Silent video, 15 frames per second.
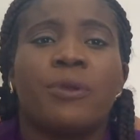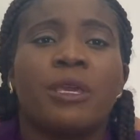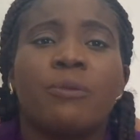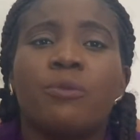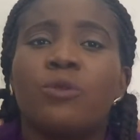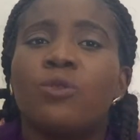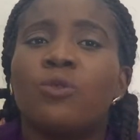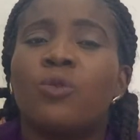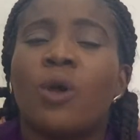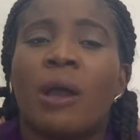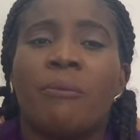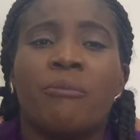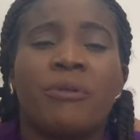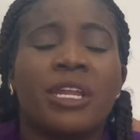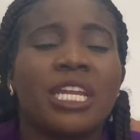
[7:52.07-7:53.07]
people who
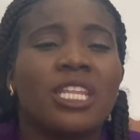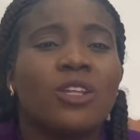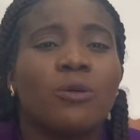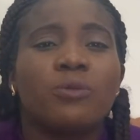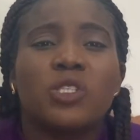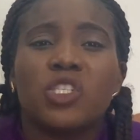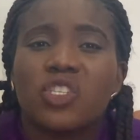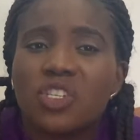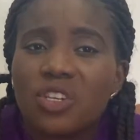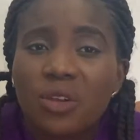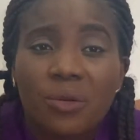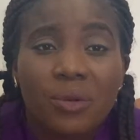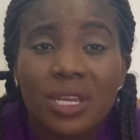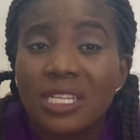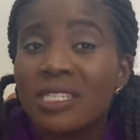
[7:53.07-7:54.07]
are bringing up
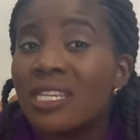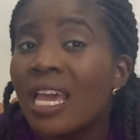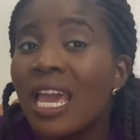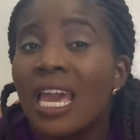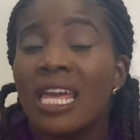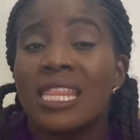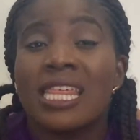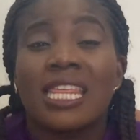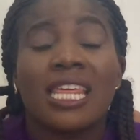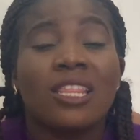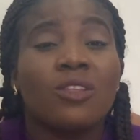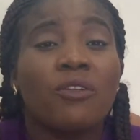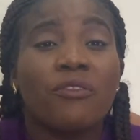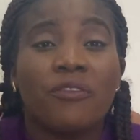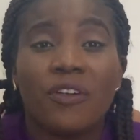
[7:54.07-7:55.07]
theories that are
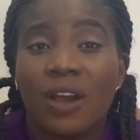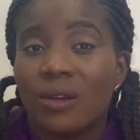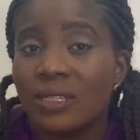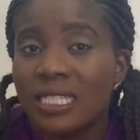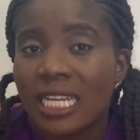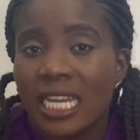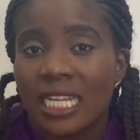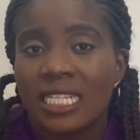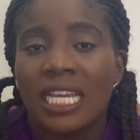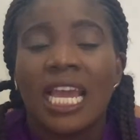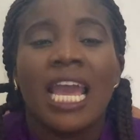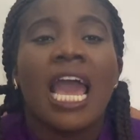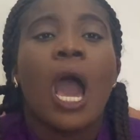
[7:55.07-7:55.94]
not founded.